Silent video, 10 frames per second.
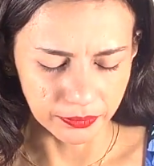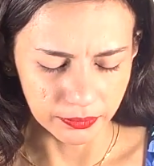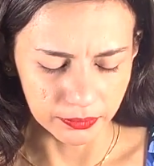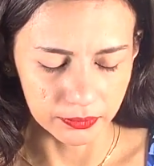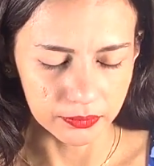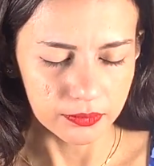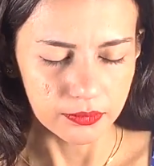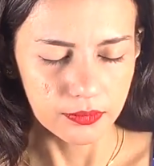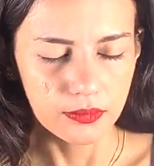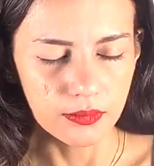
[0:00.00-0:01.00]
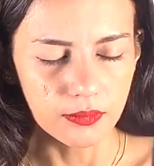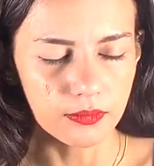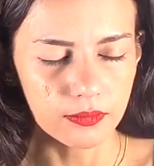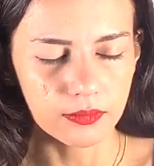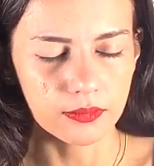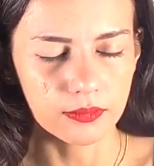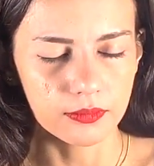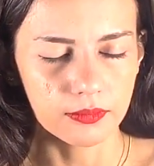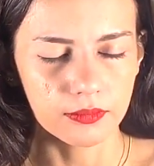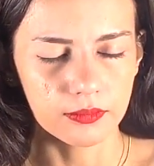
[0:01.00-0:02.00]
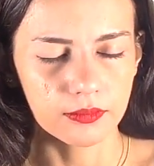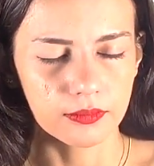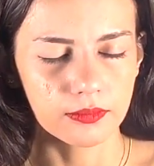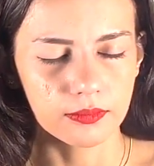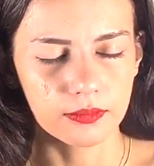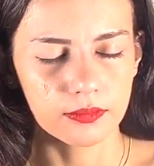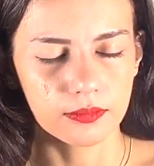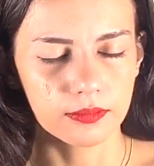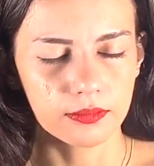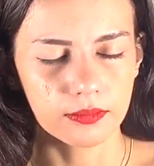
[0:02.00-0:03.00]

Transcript: No one is speaking in this clip.